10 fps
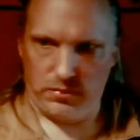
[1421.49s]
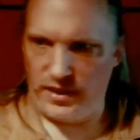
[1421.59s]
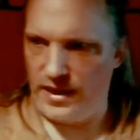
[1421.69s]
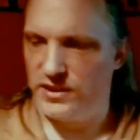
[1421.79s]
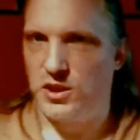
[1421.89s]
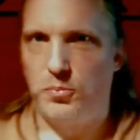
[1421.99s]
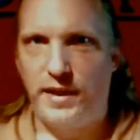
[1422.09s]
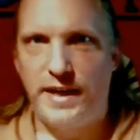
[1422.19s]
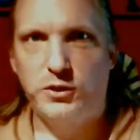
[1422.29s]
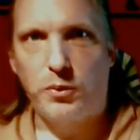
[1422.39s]
It is the
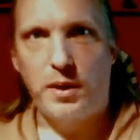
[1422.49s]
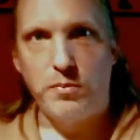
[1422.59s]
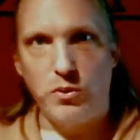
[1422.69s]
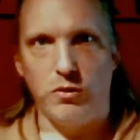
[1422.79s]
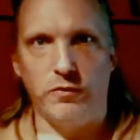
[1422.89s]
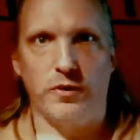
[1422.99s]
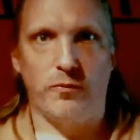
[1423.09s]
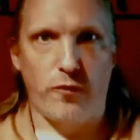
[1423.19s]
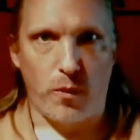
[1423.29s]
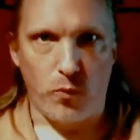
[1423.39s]
place where we move
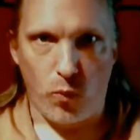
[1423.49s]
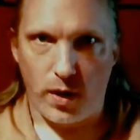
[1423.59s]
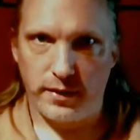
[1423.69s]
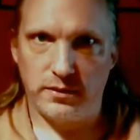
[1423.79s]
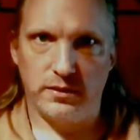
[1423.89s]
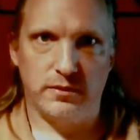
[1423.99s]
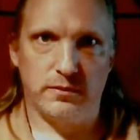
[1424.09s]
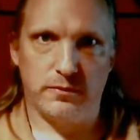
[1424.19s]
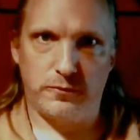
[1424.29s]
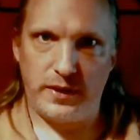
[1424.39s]
from one
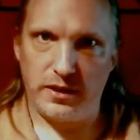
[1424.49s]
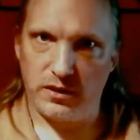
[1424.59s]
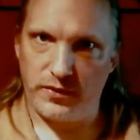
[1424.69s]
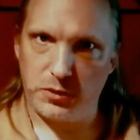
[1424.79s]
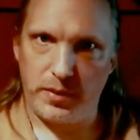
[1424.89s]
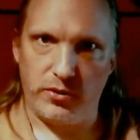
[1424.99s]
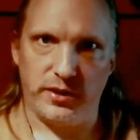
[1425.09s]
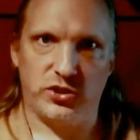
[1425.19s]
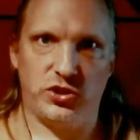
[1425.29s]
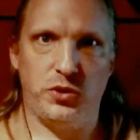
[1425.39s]
field of
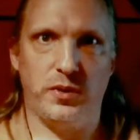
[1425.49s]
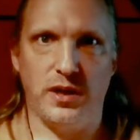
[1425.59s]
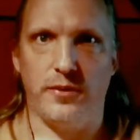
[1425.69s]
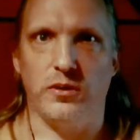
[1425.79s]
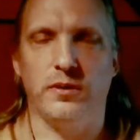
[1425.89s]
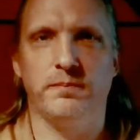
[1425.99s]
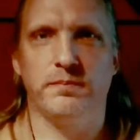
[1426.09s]
experience to another.